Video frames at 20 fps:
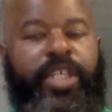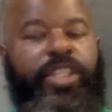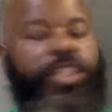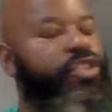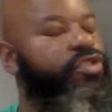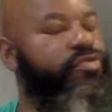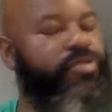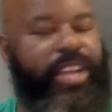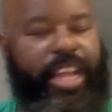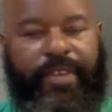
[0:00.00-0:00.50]

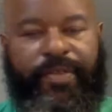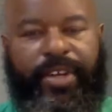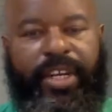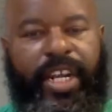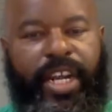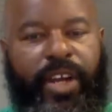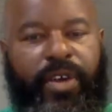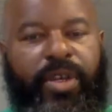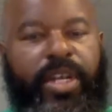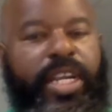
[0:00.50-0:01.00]
You never
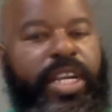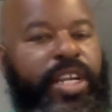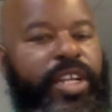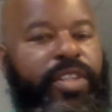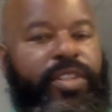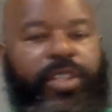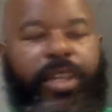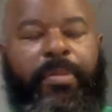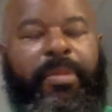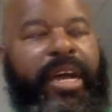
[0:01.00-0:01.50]
know.
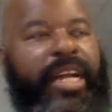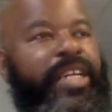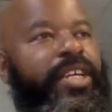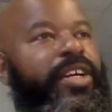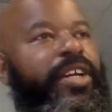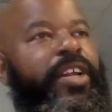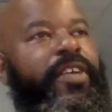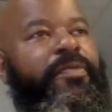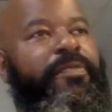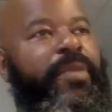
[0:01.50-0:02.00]
Somebody
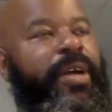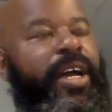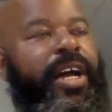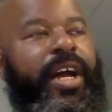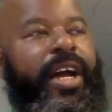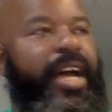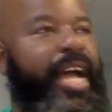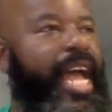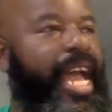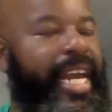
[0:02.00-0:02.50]
could
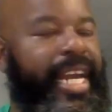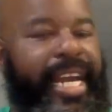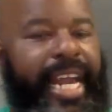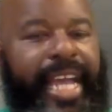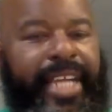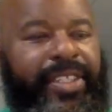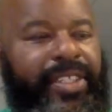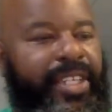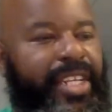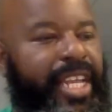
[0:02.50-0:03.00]
have had an
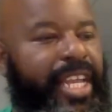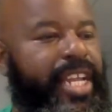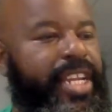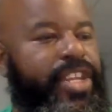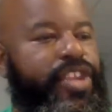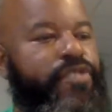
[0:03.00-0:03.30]
accident.